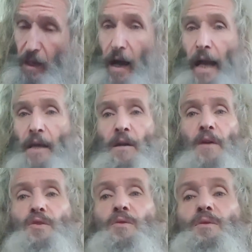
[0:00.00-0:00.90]
I can
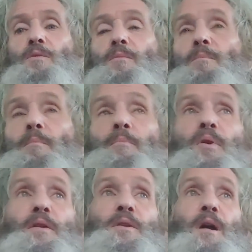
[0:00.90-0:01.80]
also
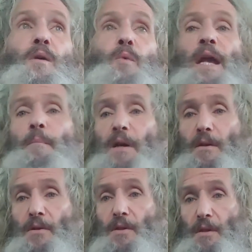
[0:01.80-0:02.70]
put rain
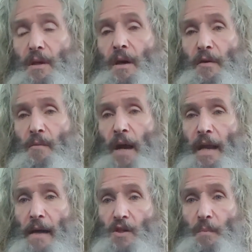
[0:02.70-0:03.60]
barrels under my
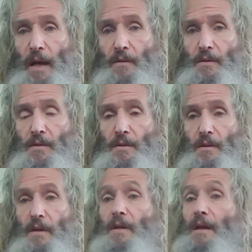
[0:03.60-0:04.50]
downspouts,
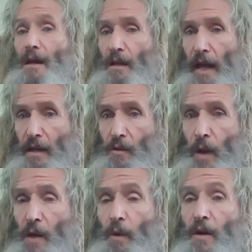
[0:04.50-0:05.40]
collect the
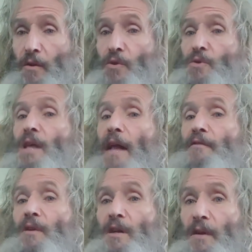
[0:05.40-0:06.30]
rainwater, use that
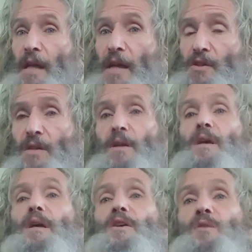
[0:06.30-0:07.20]
for irrigation.
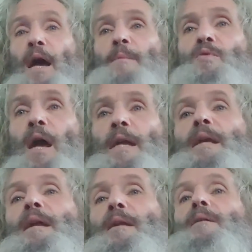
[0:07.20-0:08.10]
So I am trying to
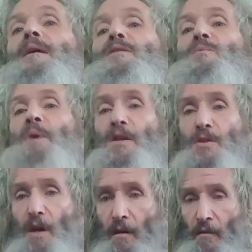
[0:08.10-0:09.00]
get as
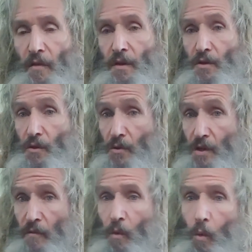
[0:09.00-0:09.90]
much of the use
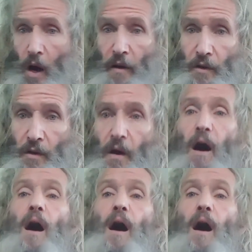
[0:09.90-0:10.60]
of the water